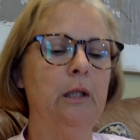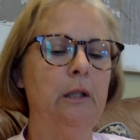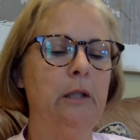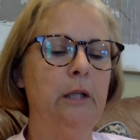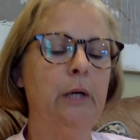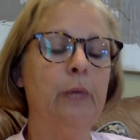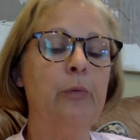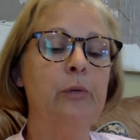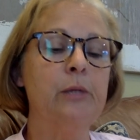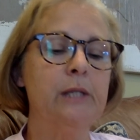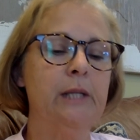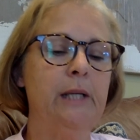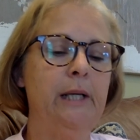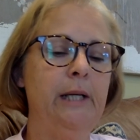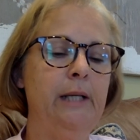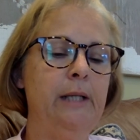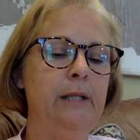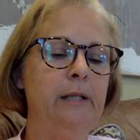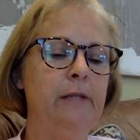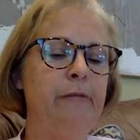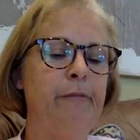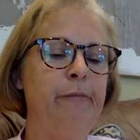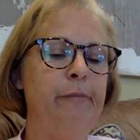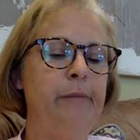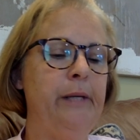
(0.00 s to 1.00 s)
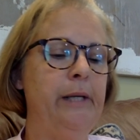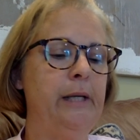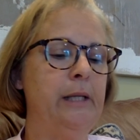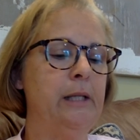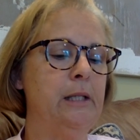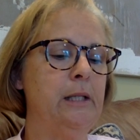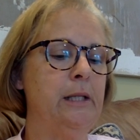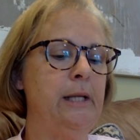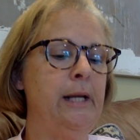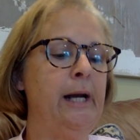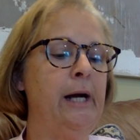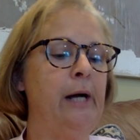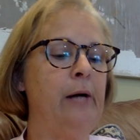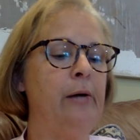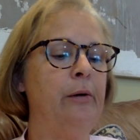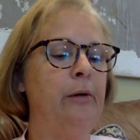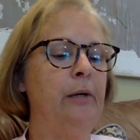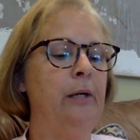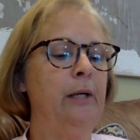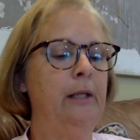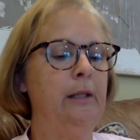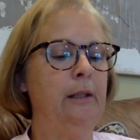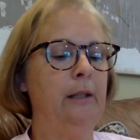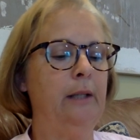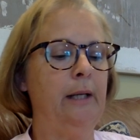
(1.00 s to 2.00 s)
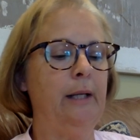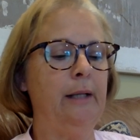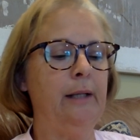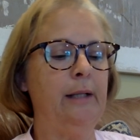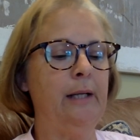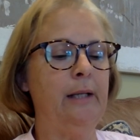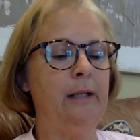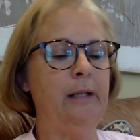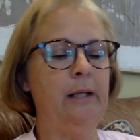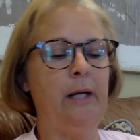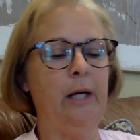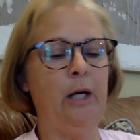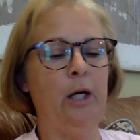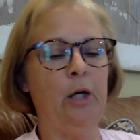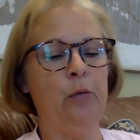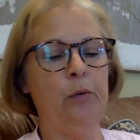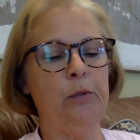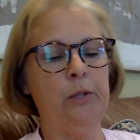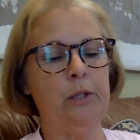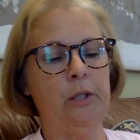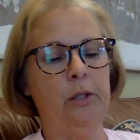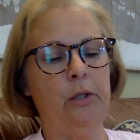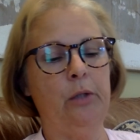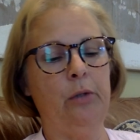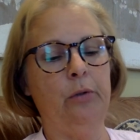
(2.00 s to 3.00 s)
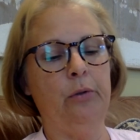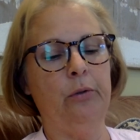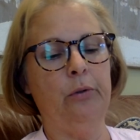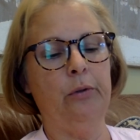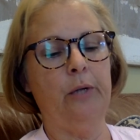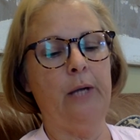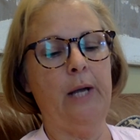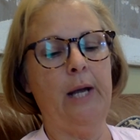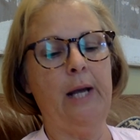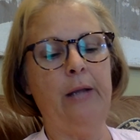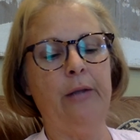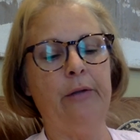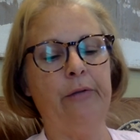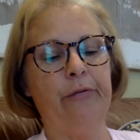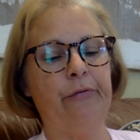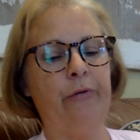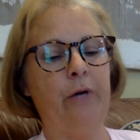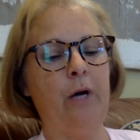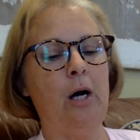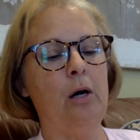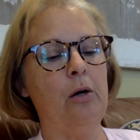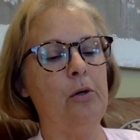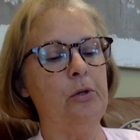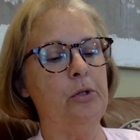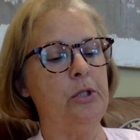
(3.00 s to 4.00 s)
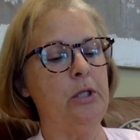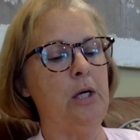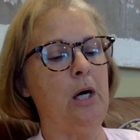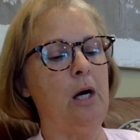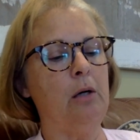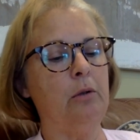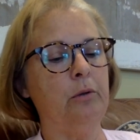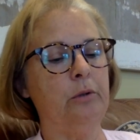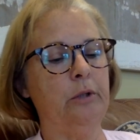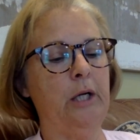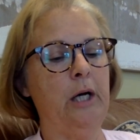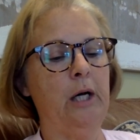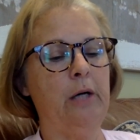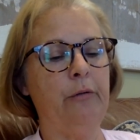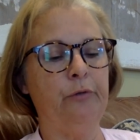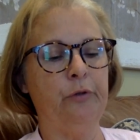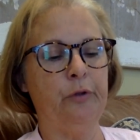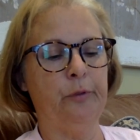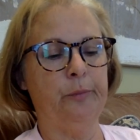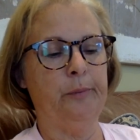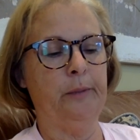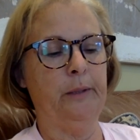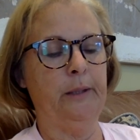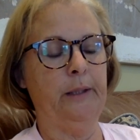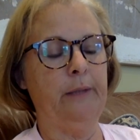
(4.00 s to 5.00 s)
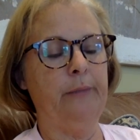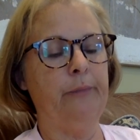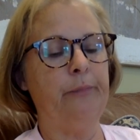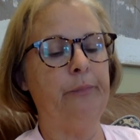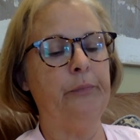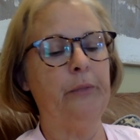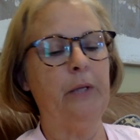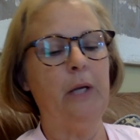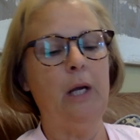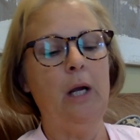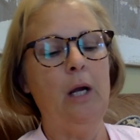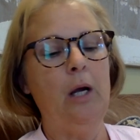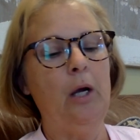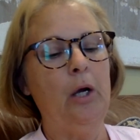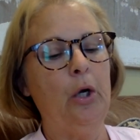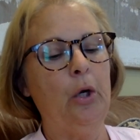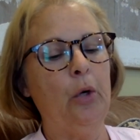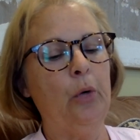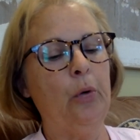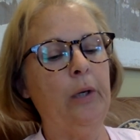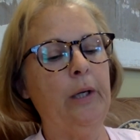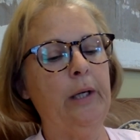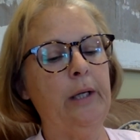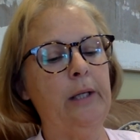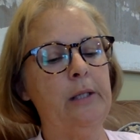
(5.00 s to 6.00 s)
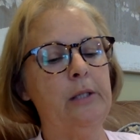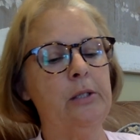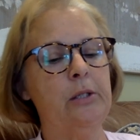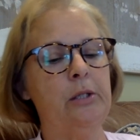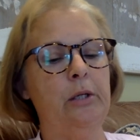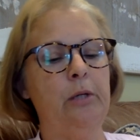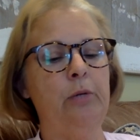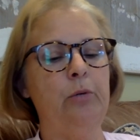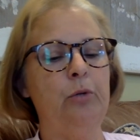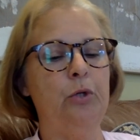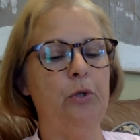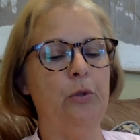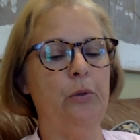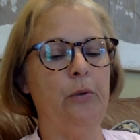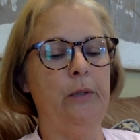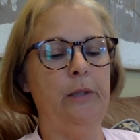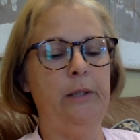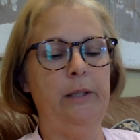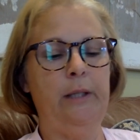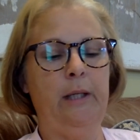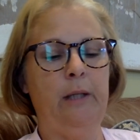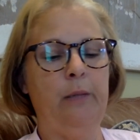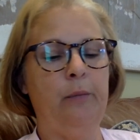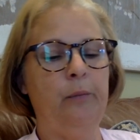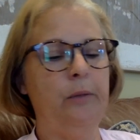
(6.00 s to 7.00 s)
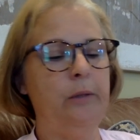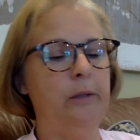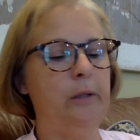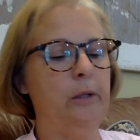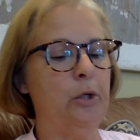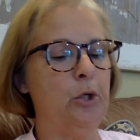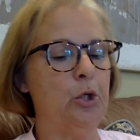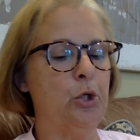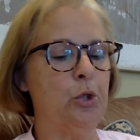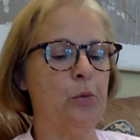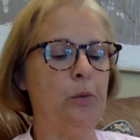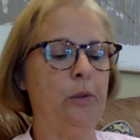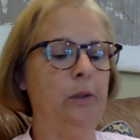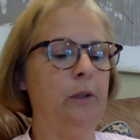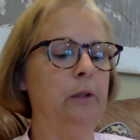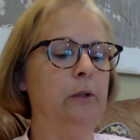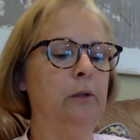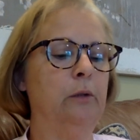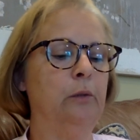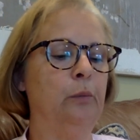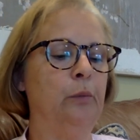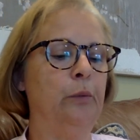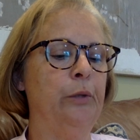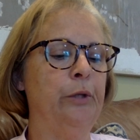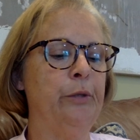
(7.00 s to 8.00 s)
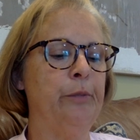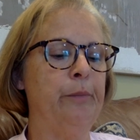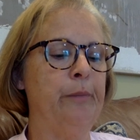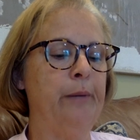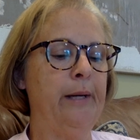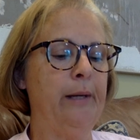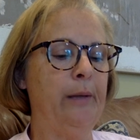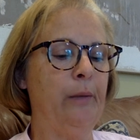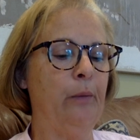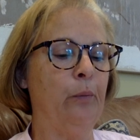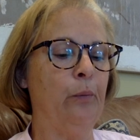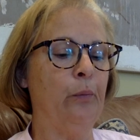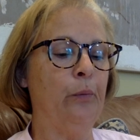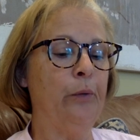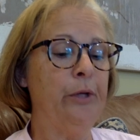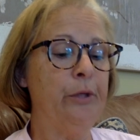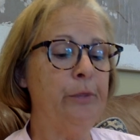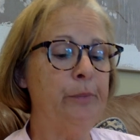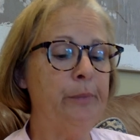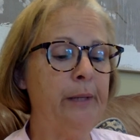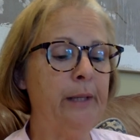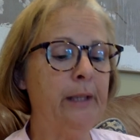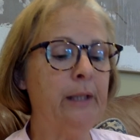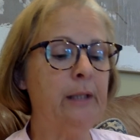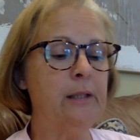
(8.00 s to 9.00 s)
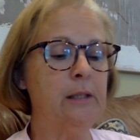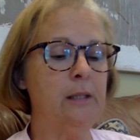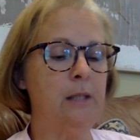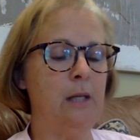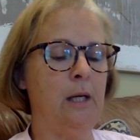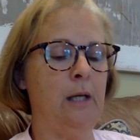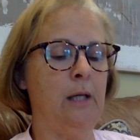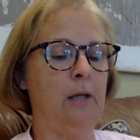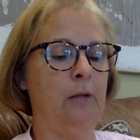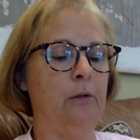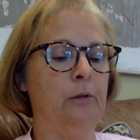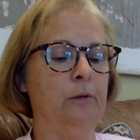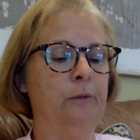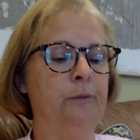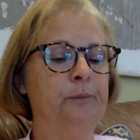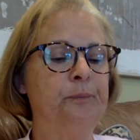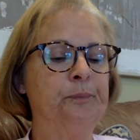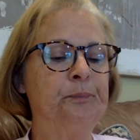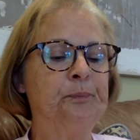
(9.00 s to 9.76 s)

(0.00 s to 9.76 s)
There was hint of mist now that the air was cooler, and the frogs talked comfortably. Crickets soon joined in with their shrill, rhythmic, rhythmic song.